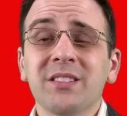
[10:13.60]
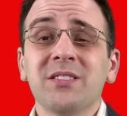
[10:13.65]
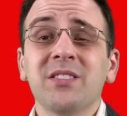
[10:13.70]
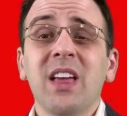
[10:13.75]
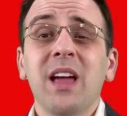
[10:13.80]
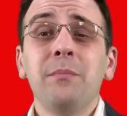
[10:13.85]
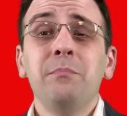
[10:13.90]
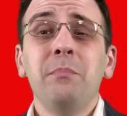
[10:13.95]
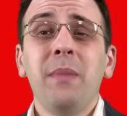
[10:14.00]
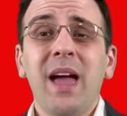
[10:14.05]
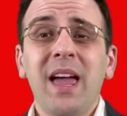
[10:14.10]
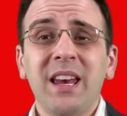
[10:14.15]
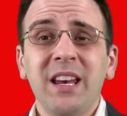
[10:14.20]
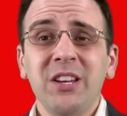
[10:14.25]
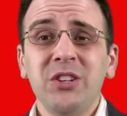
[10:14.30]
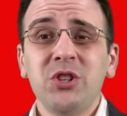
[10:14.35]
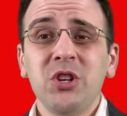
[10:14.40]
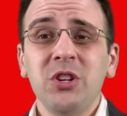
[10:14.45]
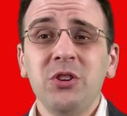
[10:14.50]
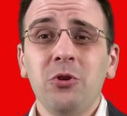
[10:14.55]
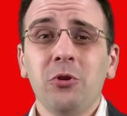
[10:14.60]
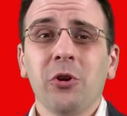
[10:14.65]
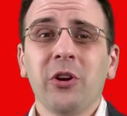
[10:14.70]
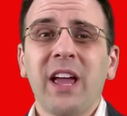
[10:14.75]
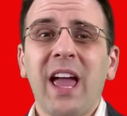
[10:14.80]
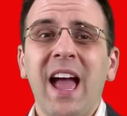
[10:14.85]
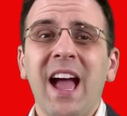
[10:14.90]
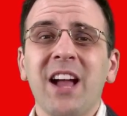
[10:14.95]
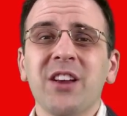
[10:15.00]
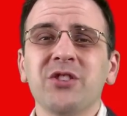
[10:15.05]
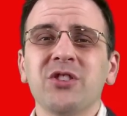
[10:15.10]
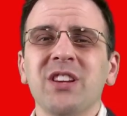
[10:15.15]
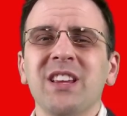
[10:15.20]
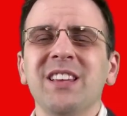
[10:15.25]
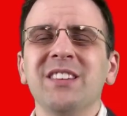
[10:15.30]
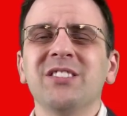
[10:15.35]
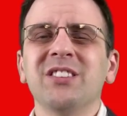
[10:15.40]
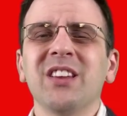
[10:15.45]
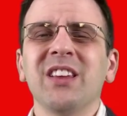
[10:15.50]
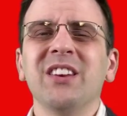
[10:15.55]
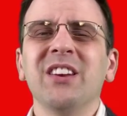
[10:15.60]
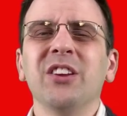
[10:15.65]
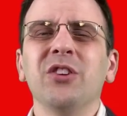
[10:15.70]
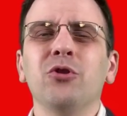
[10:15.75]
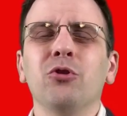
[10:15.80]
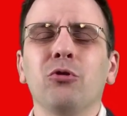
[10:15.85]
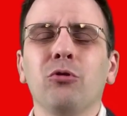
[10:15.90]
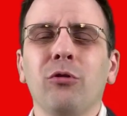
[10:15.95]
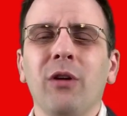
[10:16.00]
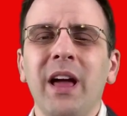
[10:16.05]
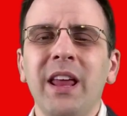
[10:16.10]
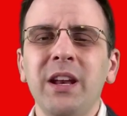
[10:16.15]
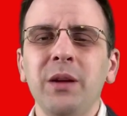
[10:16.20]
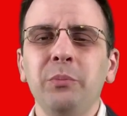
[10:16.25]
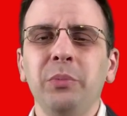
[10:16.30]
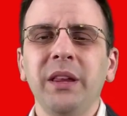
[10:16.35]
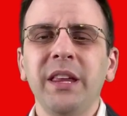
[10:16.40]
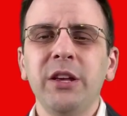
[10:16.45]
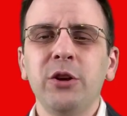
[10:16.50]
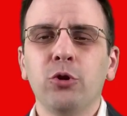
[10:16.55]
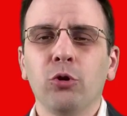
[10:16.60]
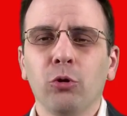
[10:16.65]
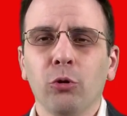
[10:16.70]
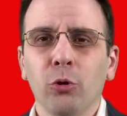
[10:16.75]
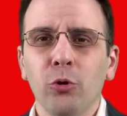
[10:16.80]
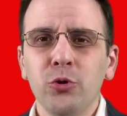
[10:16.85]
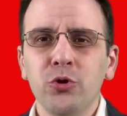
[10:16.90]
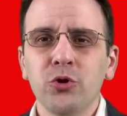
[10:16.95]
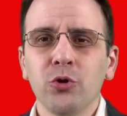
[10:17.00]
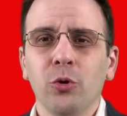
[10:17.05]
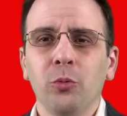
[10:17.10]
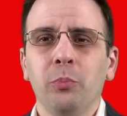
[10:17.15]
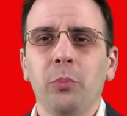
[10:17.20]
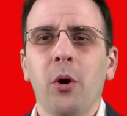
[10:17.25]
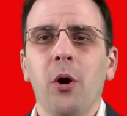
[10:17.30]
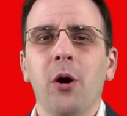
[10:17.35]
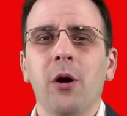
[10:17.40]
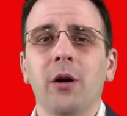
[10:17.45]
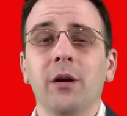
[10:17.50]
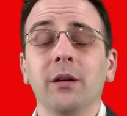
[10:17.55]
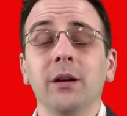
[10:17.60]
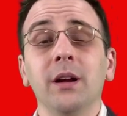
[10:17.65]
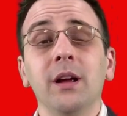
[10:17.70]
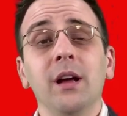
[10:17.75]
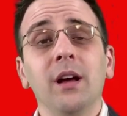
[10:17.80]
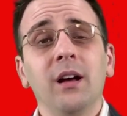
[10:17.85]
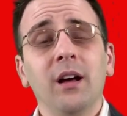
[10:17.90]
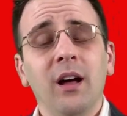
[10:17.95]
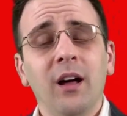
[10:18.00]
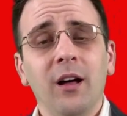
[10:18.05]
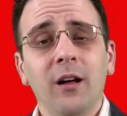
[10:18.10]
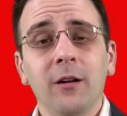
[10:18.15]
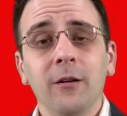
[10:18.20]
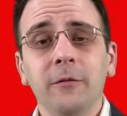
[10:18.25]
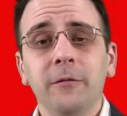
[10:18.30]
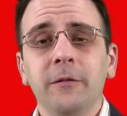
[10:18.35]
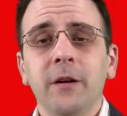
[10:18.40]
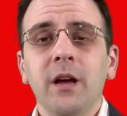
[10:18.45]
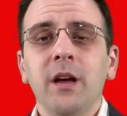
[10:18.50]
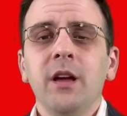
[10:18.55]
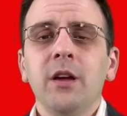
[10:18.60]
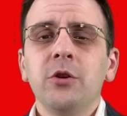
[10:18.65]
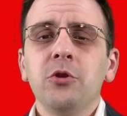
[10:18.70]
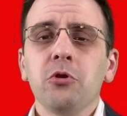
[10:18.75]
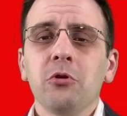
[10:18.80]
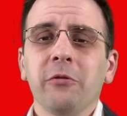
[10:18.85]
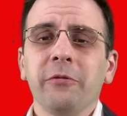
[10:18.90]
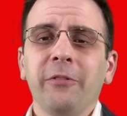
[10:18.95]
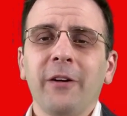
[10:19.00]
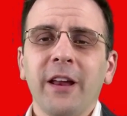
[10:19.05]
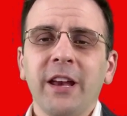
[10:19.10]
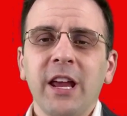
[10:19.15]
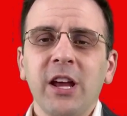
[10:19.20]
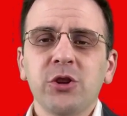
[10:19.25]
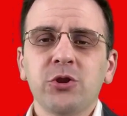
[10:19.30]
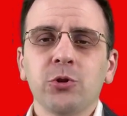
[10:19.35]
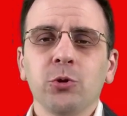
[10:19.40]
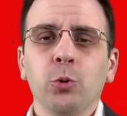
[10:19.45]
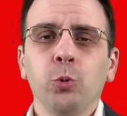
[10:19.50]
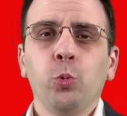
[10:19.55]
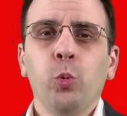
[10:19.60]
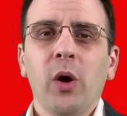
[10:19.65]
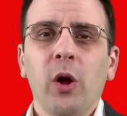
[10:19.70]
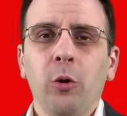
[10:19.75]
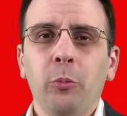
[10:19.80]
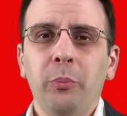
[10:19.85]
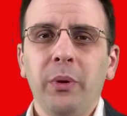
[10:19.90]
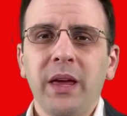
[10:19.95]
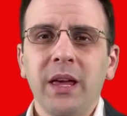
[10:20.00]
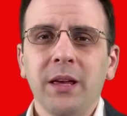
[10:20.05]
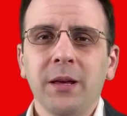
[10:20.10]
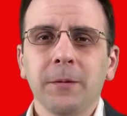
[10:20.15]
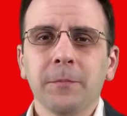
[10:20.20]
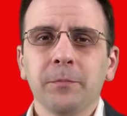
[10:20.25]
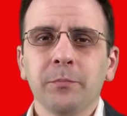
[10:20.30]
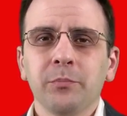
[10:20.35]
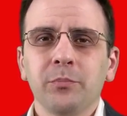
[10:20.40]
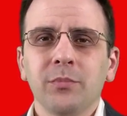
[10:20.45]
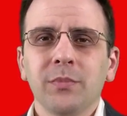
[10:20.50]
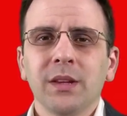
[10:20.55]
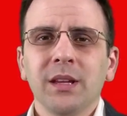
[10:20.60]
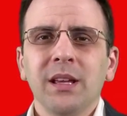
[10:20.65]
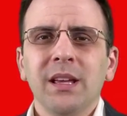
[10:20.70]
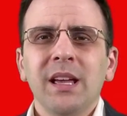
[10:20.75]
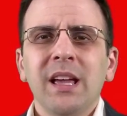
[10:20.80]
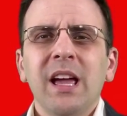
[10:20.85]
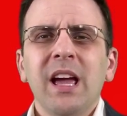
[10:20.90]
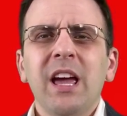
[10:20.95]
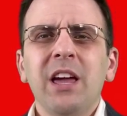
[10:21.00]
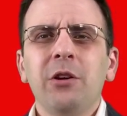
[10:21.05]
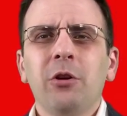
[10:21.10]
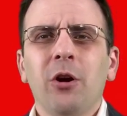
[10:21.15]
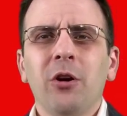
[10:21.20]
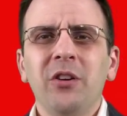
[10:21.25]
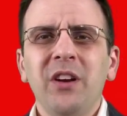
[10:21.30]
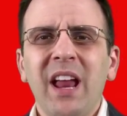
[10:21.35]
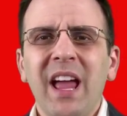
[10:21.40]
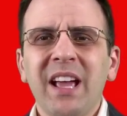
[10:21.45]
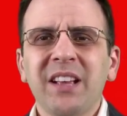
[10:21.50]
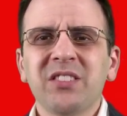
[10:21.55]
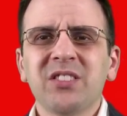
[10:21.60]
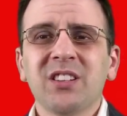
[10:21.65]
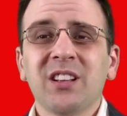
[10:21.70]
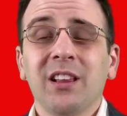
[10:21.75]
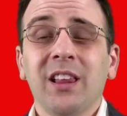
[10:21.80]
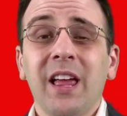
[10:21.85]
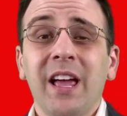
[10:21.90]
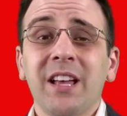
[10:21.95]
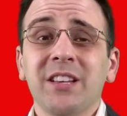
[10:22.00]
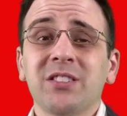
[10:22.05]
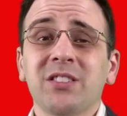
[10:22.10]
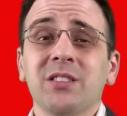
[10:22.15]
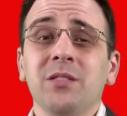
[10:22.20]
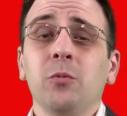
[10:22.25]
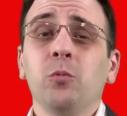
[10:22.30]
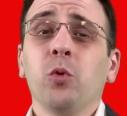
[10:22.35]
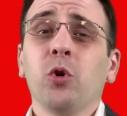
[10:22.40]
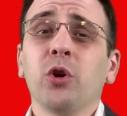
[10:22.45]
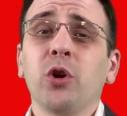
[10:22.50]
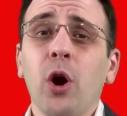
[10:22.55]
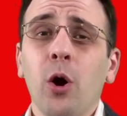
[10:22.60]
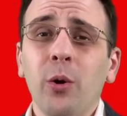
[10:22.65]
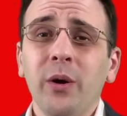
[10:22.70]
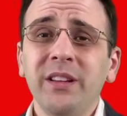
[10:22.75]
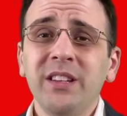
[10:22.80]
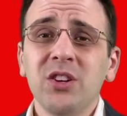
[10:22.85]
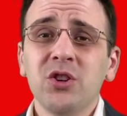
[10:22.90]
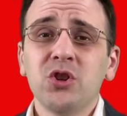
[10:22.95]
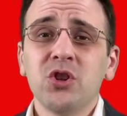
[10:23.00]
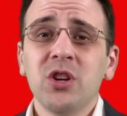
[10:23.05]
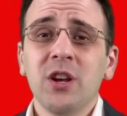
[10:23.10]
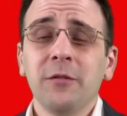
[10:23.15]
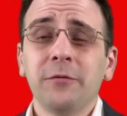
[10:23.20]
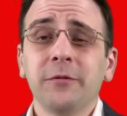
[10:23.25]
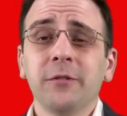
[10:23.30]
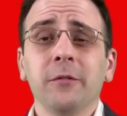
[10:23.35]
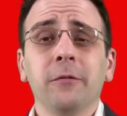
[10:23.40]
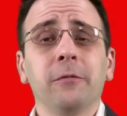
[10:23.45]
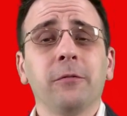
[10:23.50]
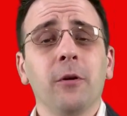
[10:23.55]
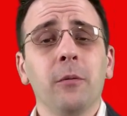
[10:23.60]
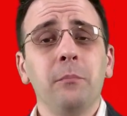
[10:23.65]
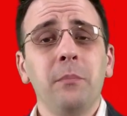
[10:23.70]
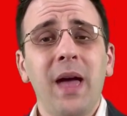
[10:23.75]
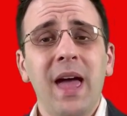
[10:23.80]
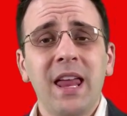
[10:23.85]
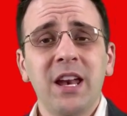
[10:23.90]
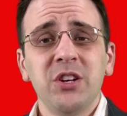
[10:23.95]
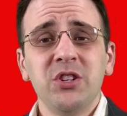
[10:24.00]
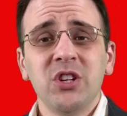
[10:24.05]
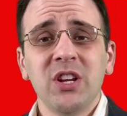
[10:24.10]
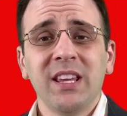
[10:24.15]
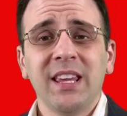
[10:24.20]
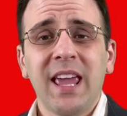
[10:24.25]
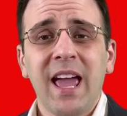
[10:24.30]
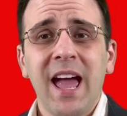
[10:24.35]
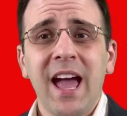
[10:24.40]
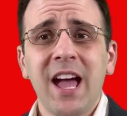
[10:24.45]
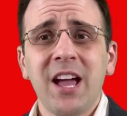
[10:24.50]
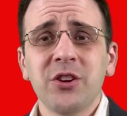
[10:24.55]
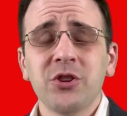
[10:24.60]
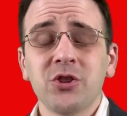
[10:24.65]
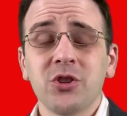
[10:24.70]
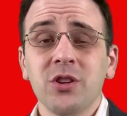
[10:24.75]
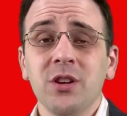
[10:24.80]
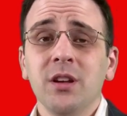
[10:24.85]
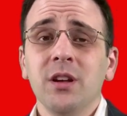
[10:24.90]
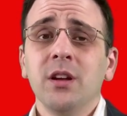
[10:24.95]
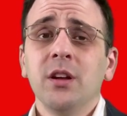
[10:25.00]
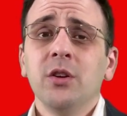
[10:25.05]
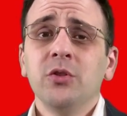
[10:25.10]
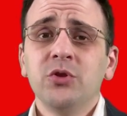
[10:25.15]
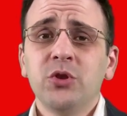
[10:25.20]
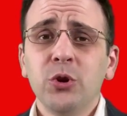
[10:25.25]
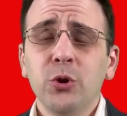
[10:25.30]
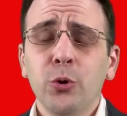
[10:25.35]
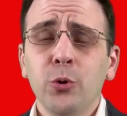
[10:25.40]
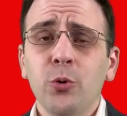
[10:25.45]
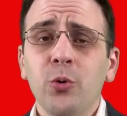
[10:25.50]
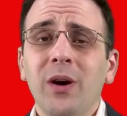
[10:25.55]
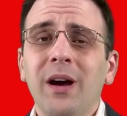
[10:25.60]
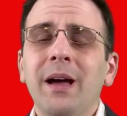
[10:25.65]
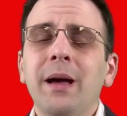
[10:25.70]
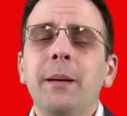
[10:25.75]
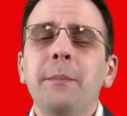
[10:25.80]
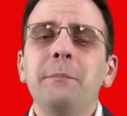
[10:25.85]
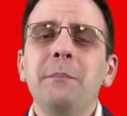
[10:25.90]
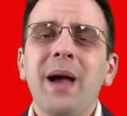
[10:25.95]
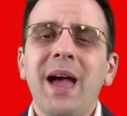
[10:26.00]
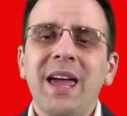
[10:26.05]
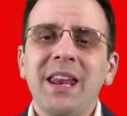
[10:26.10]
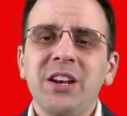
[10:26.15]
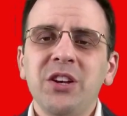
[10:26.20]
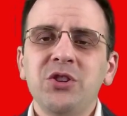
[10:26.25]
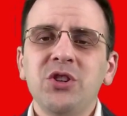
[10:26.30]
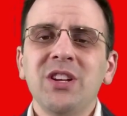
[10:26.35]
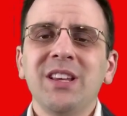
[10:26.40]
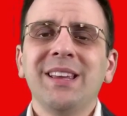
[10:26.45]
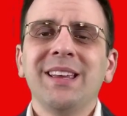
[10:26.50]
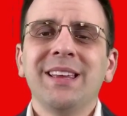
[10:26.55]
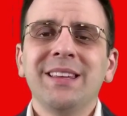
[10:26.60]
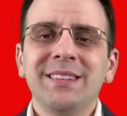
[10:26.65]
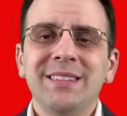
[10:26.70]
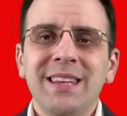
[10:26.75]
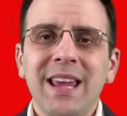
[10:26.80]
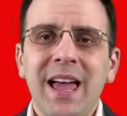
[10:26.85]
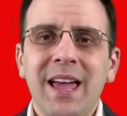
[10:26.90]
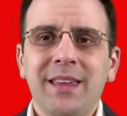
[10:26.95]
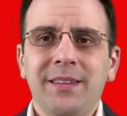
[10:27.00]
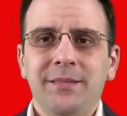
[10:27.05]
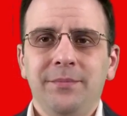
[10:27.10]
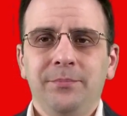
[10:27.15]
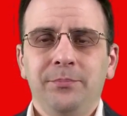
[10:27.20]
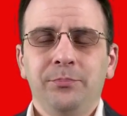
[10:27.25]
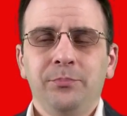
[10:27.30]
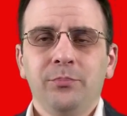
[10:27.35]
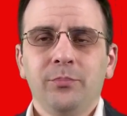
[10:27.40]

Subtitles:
that managing your cash is an incredibly crucial part of your financial well-being. In our next class, we're going to shift from managing cash to managing debt.